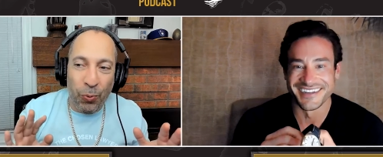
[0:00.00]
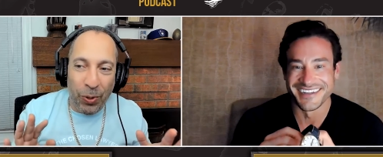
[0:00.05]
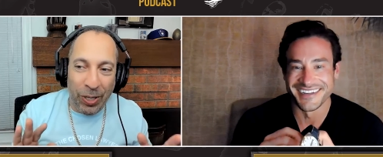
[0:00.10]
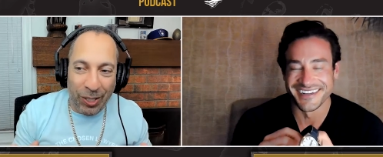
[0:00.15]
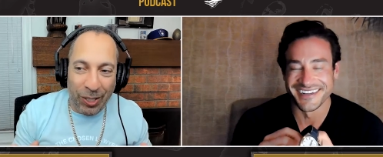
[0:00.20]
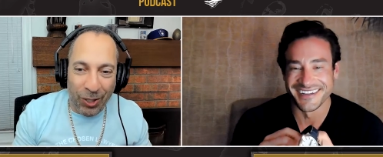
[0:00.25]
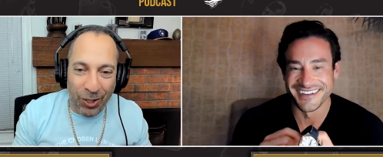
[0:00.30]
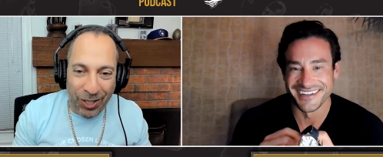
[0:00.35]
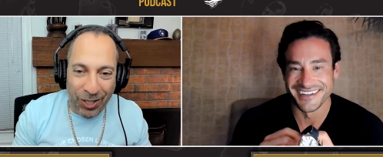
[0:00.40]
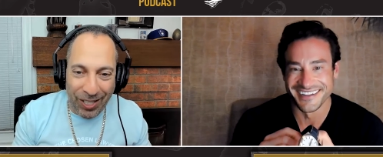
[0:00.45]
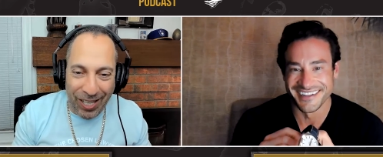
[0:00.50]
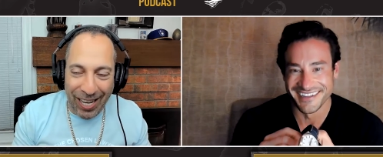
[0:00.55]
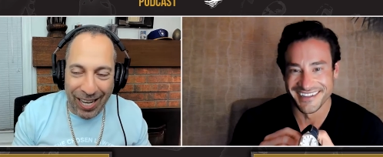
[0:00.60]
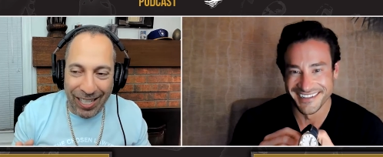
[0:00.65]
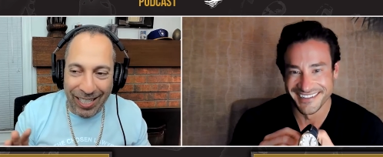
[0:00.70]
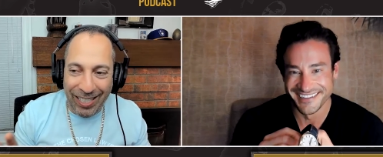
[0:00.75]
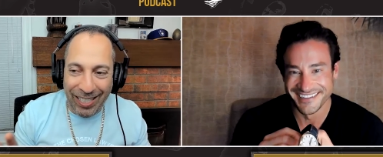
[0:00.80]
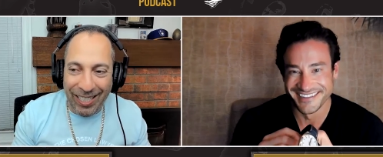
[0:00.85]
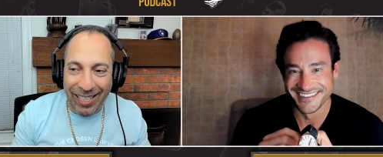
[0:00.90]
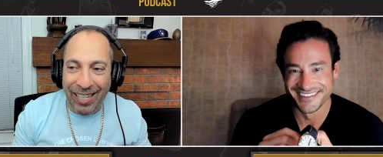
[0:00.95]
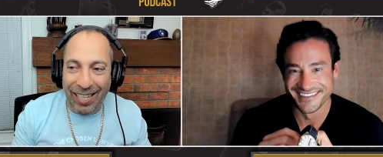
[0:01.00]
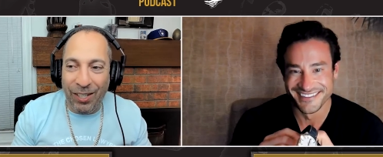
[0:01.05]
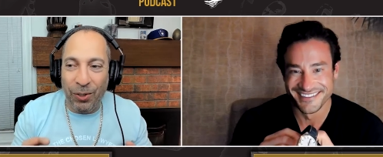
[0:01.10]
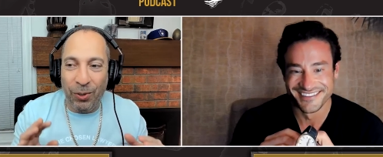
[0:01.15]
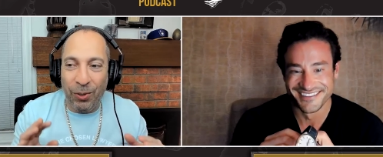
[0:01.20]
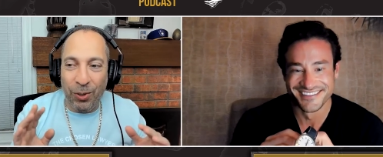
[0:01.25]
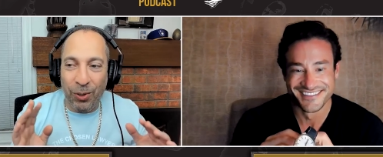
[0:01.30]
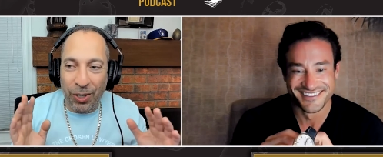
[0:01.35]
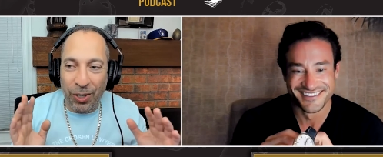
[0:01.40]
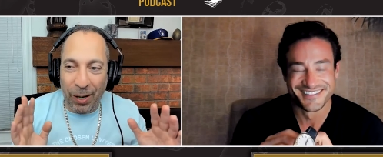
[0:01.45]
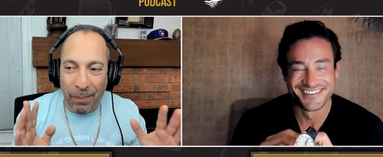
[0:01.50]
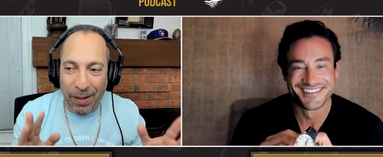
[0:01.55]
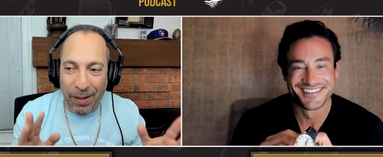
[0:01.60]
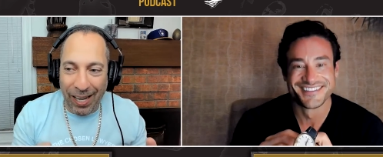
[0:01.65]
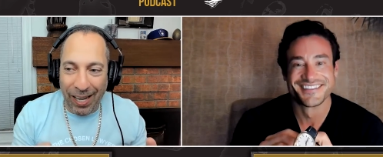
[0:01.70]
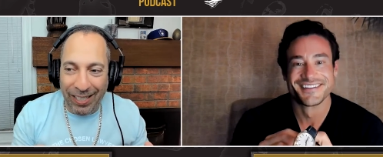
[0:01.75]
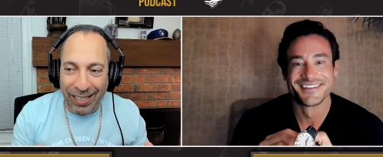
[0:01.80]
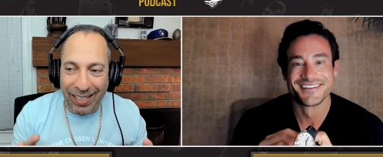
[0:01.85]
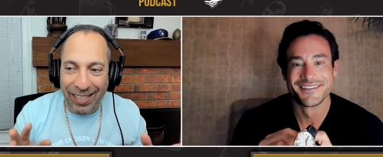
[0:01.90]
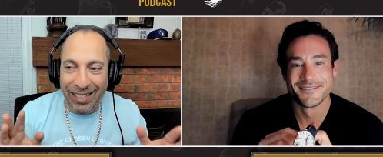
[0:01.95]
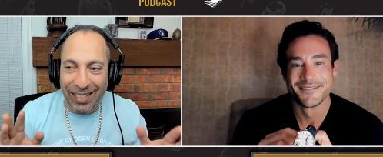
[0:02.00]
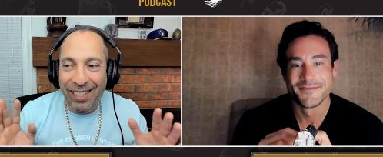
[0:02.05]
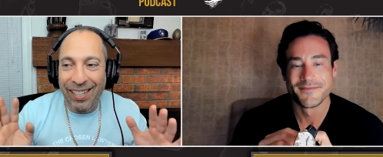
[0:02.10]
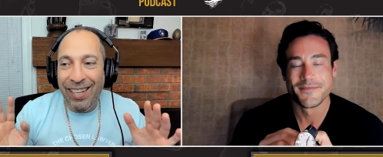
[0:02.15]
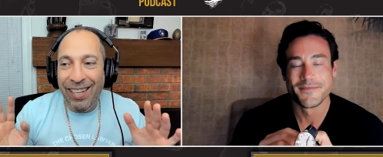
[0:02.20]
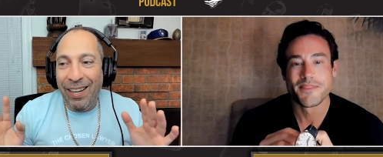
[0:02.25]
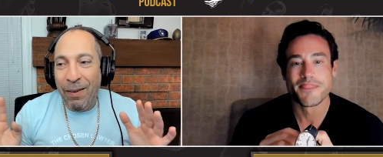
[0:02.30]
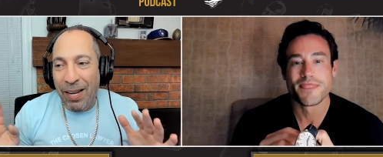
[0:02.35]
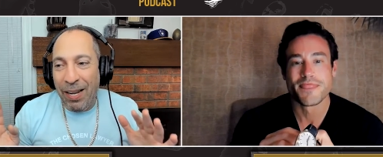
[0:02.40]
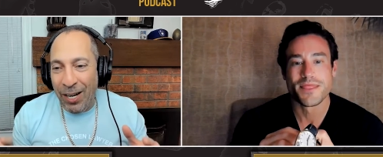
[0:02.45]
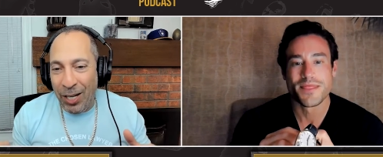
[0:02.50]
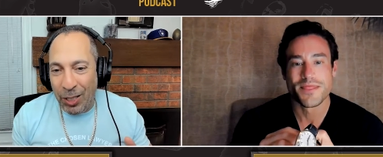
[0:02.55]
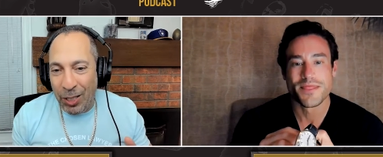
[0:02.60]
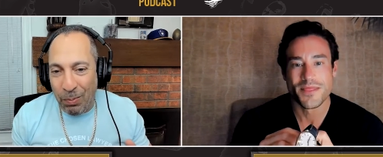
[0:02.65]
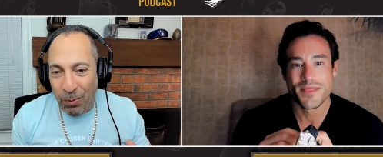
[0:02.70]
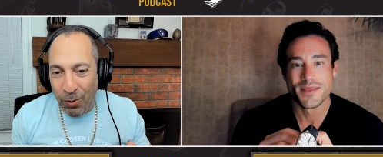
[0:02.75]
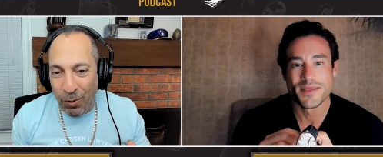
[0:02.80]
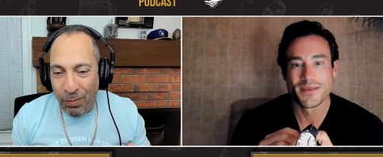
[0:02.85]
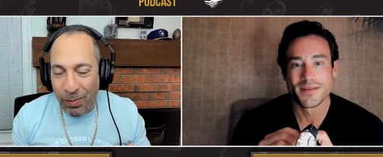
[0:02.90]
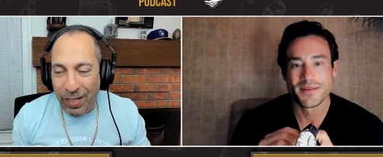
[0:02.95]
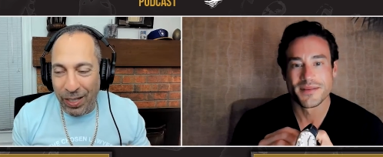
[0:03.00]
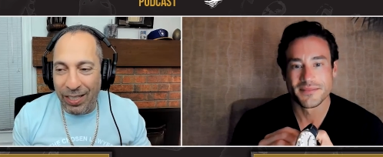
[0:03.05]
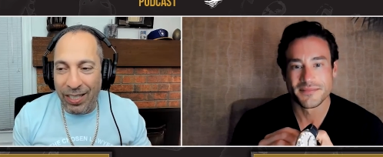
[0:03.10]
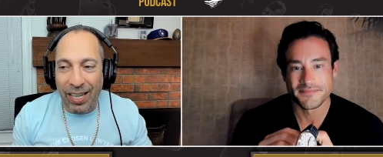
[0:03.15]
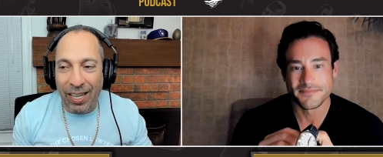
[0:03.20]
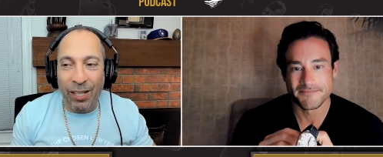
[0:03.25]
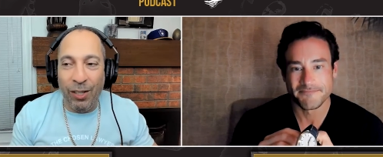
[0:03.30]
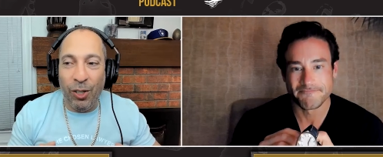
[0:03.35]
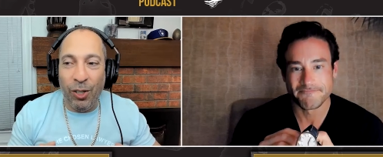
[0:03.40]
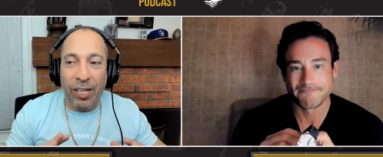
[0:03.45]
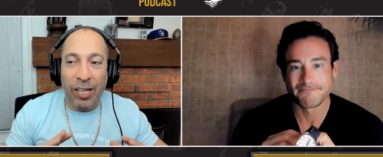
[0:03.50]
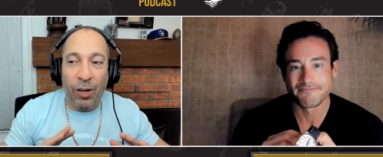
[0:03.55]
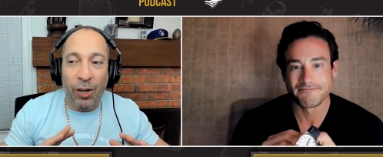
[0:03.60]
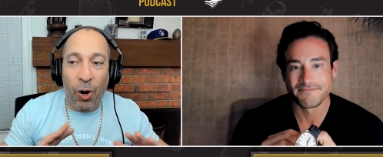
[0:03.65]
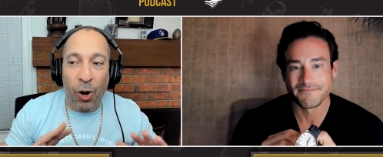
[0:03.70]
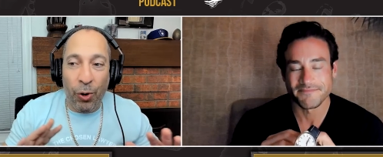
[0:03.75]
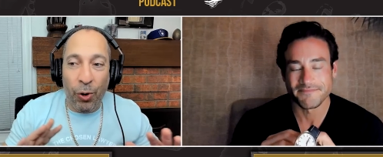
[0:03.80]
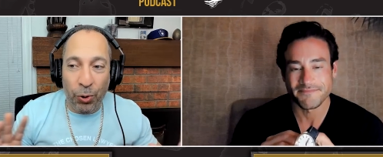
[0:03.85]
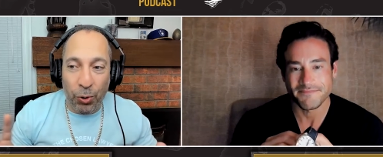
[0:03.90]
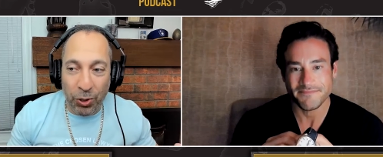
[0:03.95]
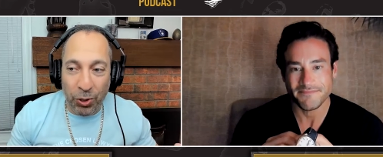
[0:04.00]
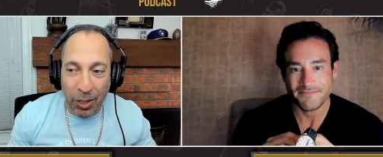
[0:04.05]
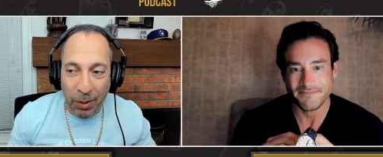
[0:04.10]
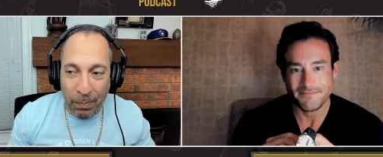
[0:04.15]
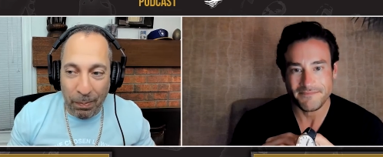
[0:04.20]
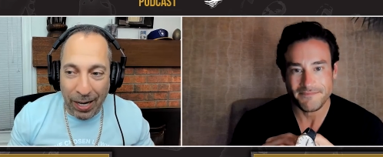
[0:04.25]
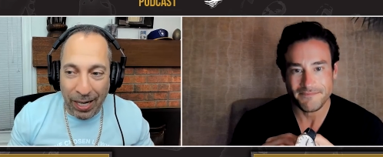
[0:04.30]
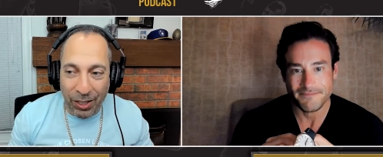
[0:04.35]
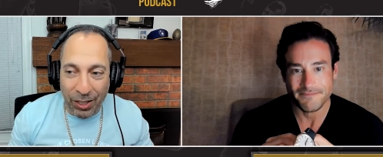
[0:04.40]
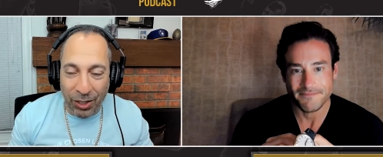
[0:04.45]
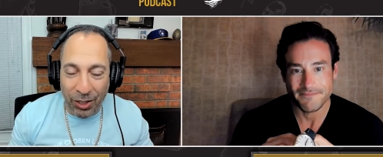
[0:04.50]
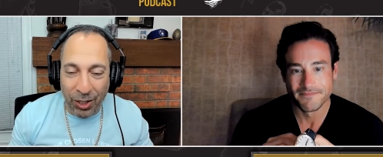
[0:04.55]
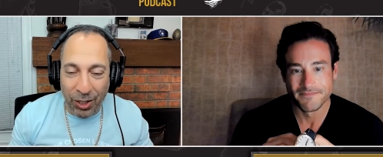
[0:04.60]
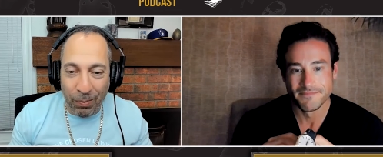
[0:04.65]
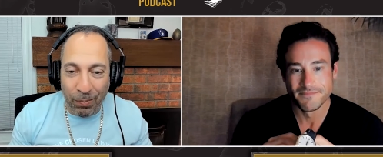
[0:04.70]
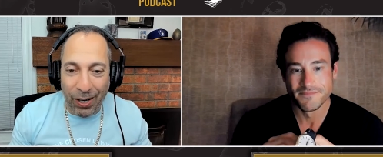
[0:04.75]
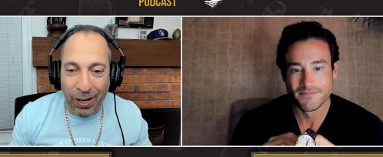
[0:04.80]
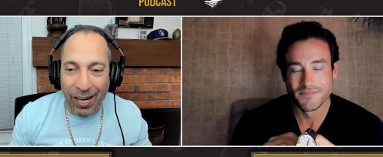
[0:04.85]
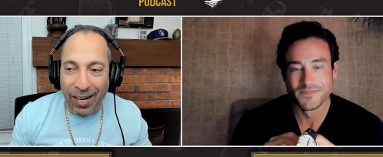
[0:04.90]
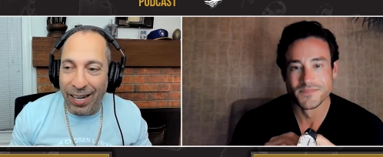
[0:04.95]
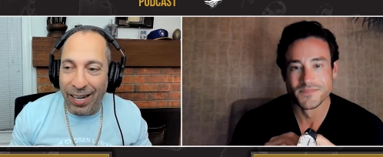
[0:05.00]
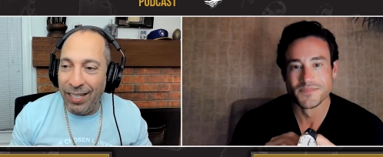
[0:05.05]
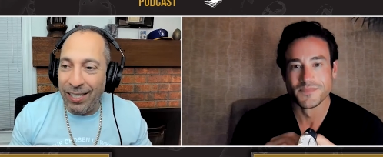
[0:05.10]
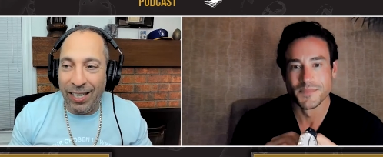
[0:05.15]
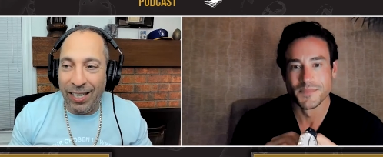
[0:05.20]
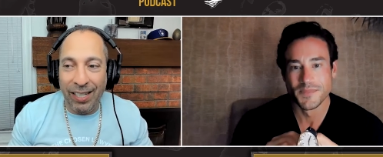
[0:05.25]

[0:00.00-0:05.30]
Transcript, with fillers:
Speaker 1: research that ETA. Go learn up ETA in-house movements and look at all those debates on your brand mm-hmm.